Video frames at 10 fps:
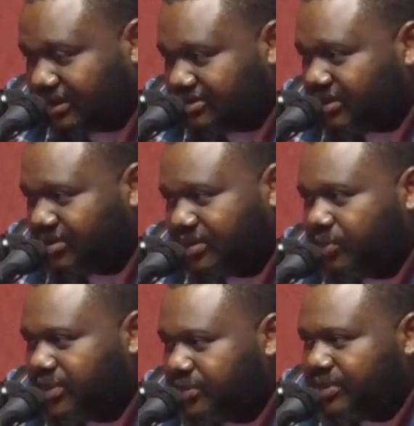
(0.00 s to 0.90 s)
But
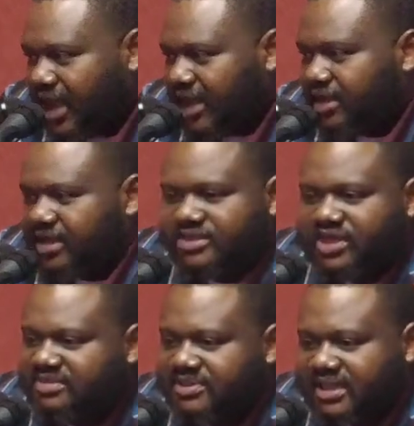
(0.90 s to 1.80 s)
we got to look at
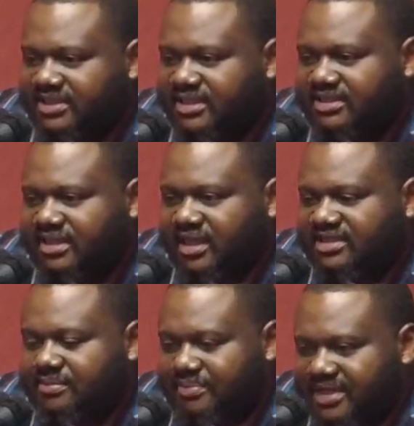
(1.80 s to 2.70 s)
transportation as
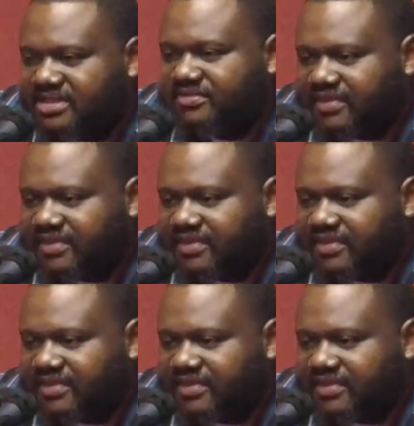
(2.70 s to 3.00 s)
a means of